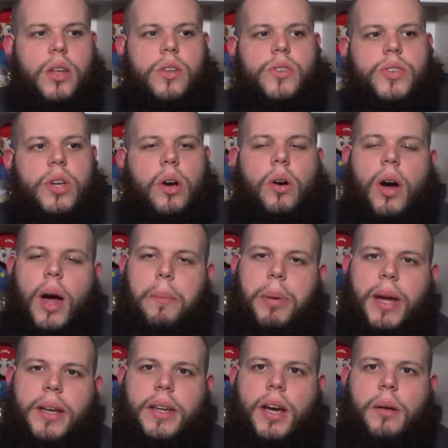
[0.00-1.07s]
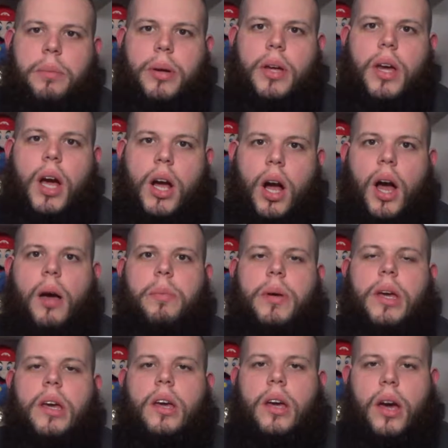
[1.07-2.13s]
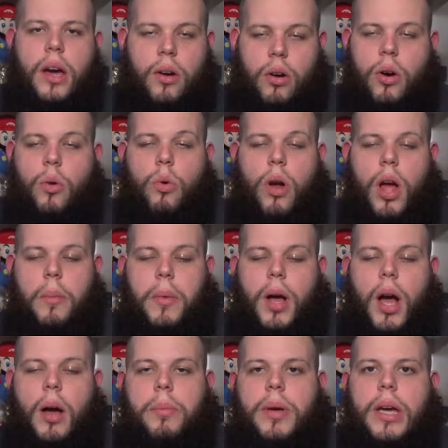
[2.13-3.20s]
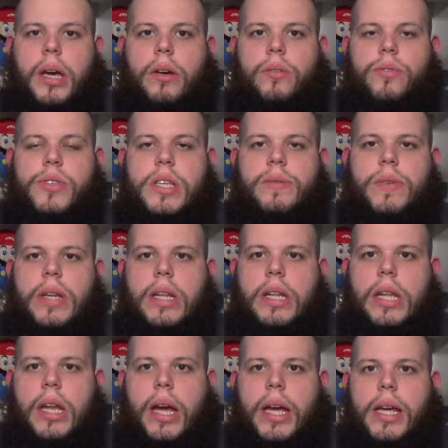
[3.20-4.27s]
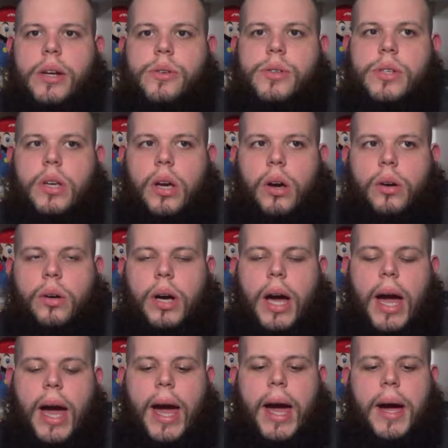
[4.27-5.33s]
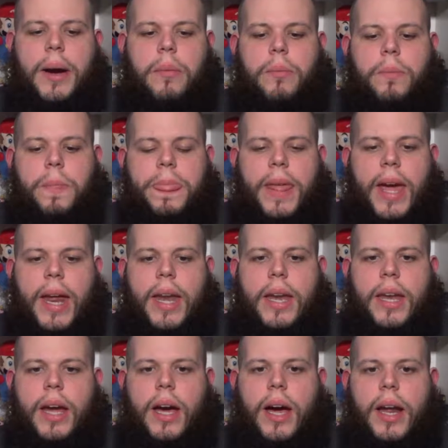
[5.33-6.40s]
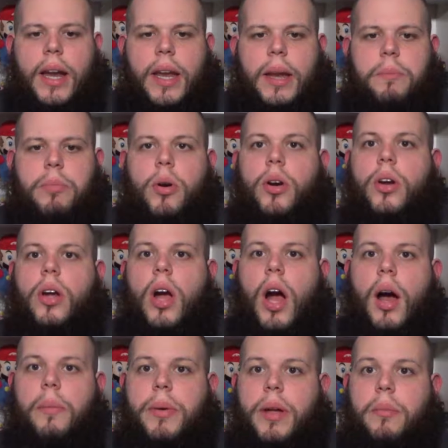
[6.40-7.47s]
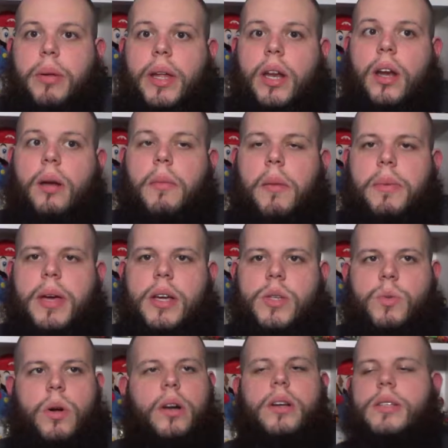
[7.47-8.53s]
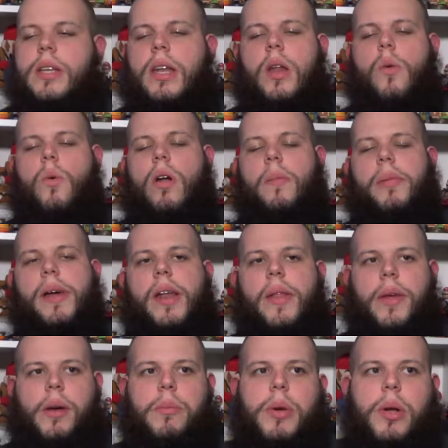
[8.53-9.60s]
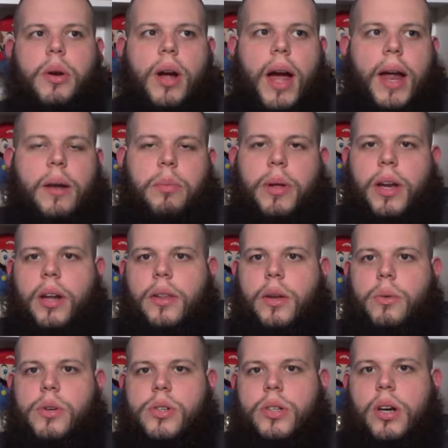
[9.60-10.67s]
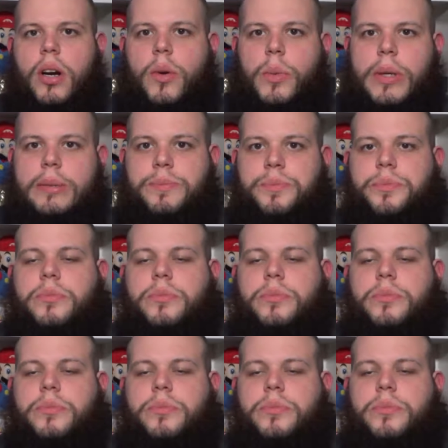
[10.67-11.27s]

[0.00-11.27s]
So I picked up a copy, or a ROM copy of Symphony of the Night years ago, and I burned the copy and played it on my PS1 because I didn't want to play it on the computer. I had to play it on the original hardware.